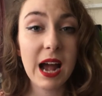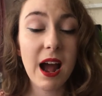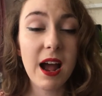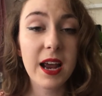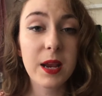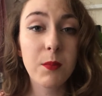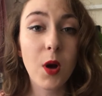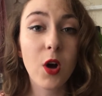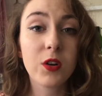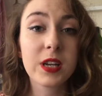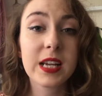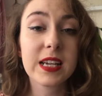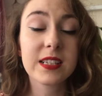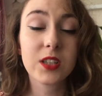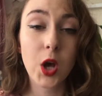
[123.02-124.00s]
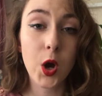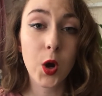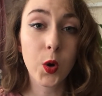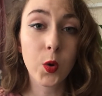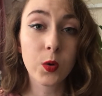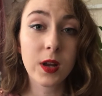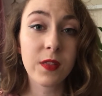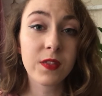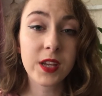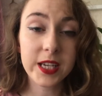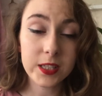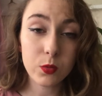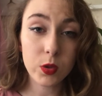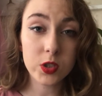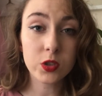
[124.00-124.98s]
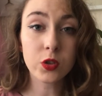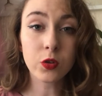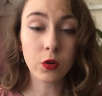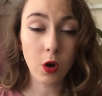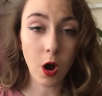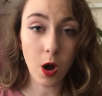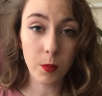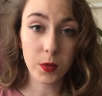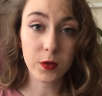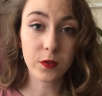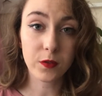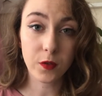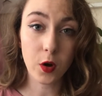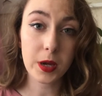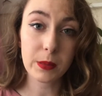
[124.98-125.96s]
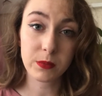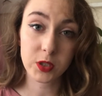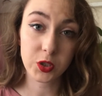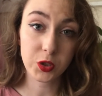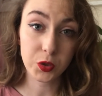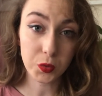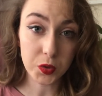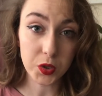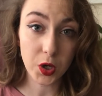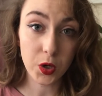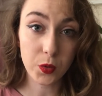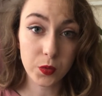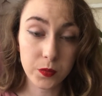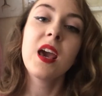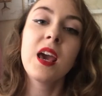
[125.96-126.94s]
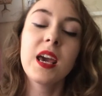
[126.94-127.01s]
time on his own, and this wasn't uncommon for him to do so.